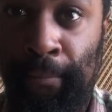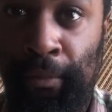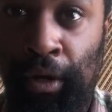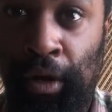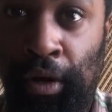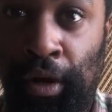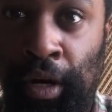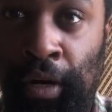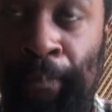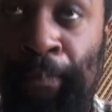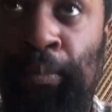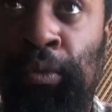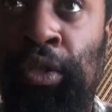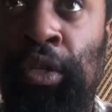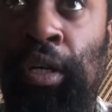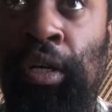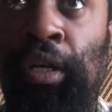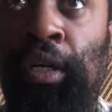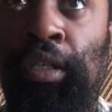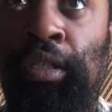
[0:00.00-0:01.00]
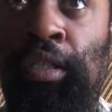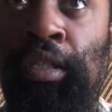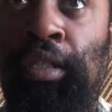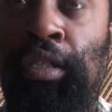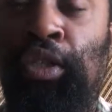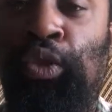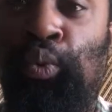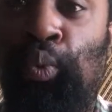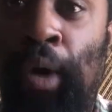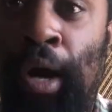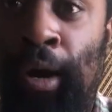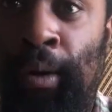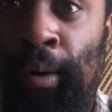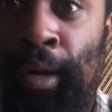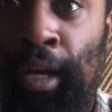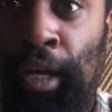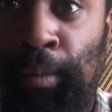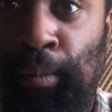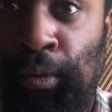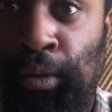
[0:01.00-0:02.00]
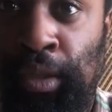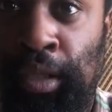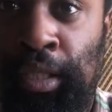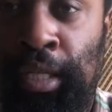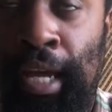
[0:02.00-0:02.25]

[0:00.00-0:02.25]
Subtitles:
All right, to these wild animals